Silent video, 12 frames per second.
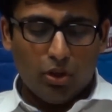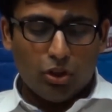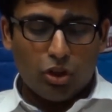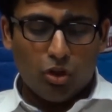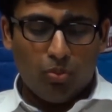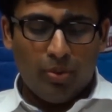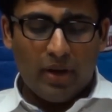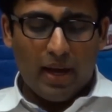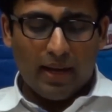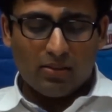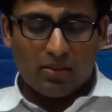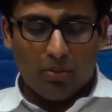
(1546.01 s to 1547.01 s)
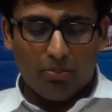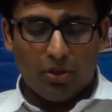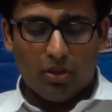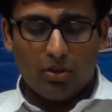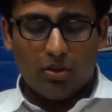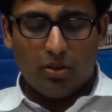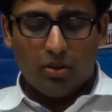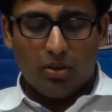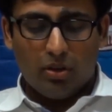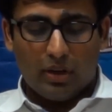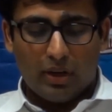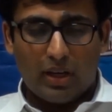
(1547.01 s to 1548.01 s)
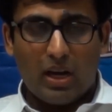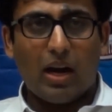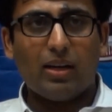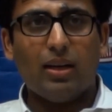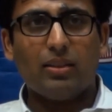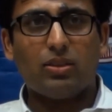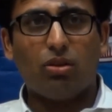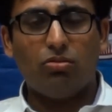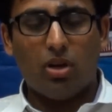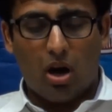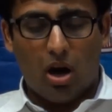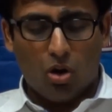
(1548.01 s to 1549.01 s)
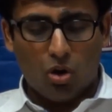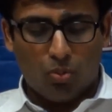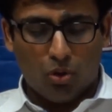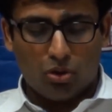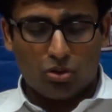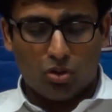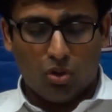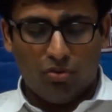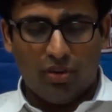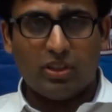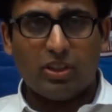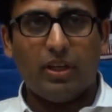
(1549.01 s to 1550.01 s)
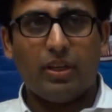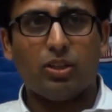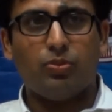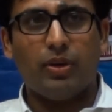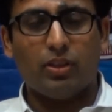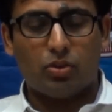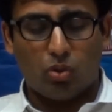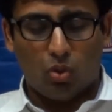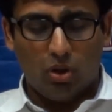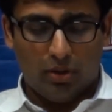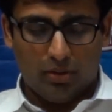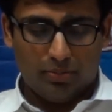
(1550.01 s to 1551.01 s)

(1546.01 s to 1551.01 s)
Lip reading: should be exempt regardless of the output through which it is being sold.